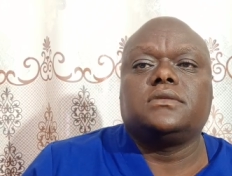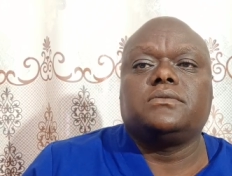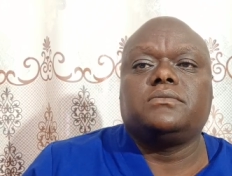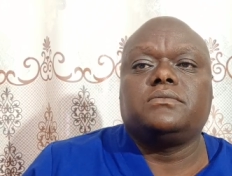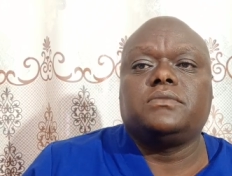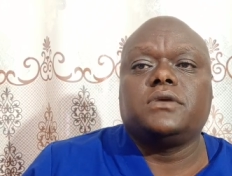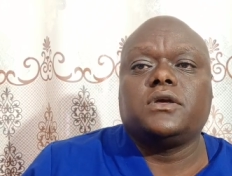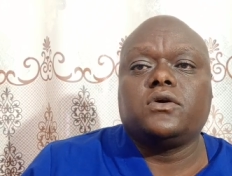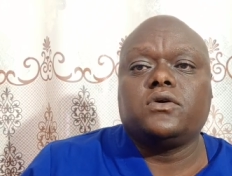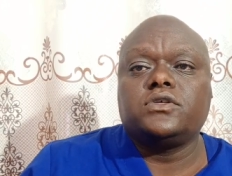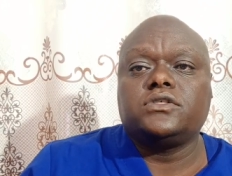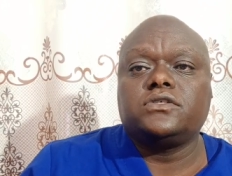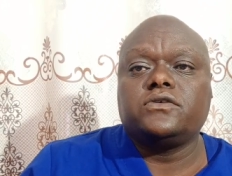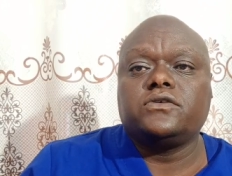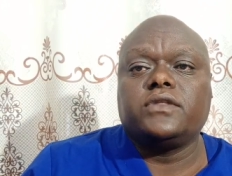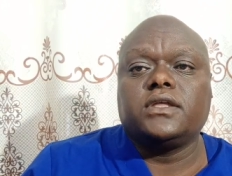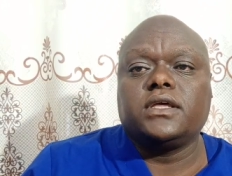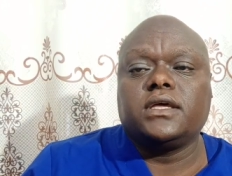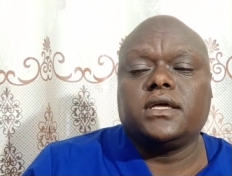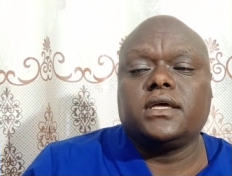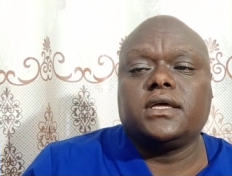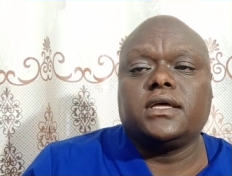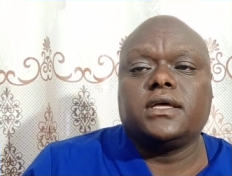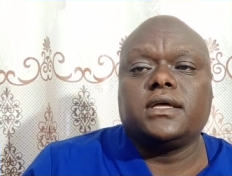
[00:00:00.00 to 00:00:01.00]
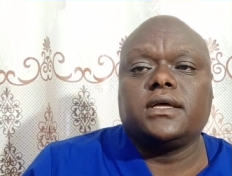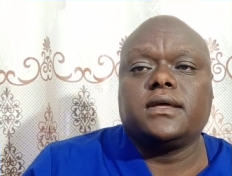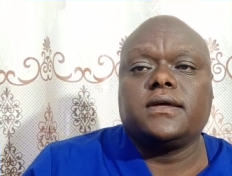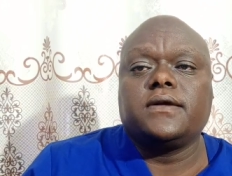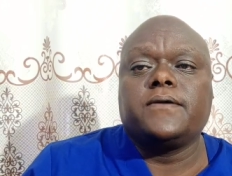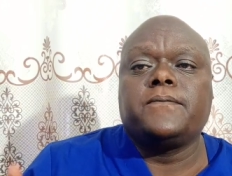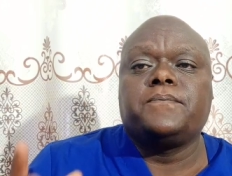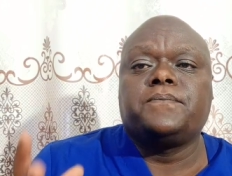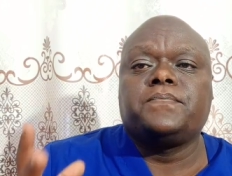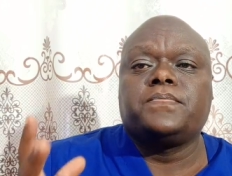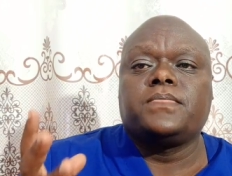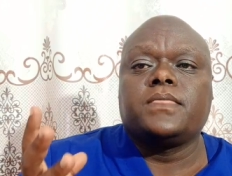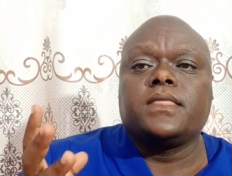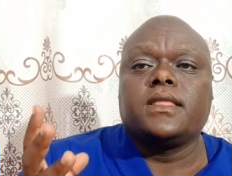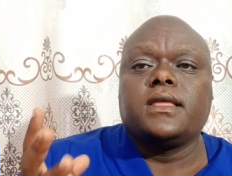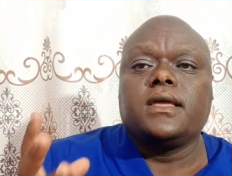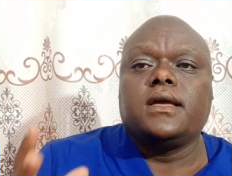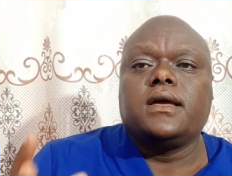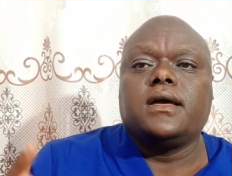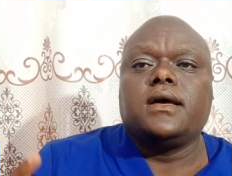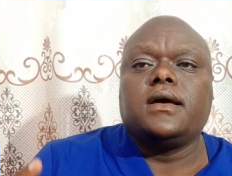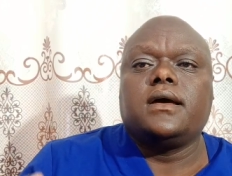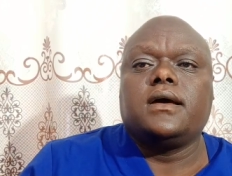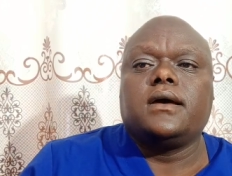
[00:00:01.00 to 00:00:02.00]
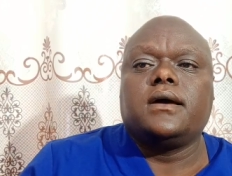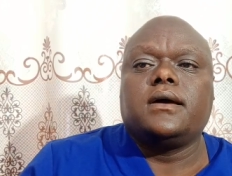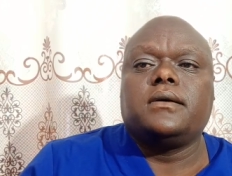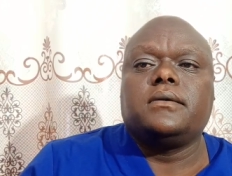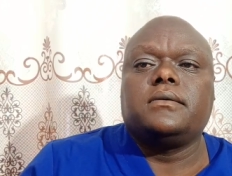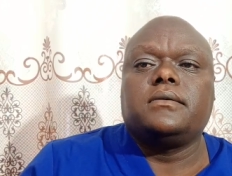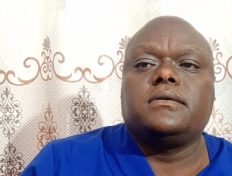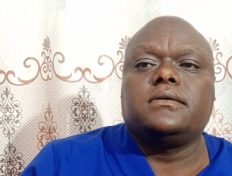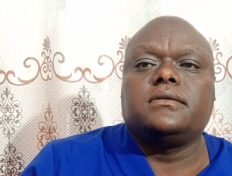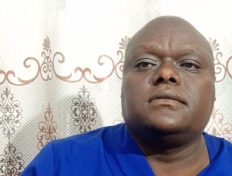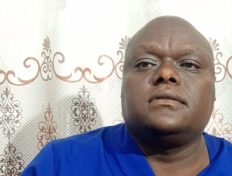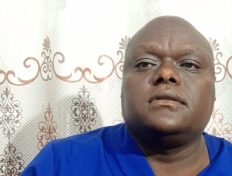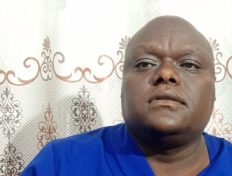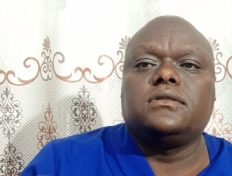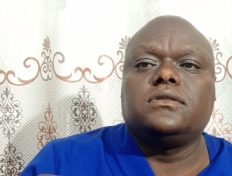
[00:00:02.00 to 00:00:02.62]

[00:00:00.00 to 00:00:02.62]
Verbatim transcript: because of the uh,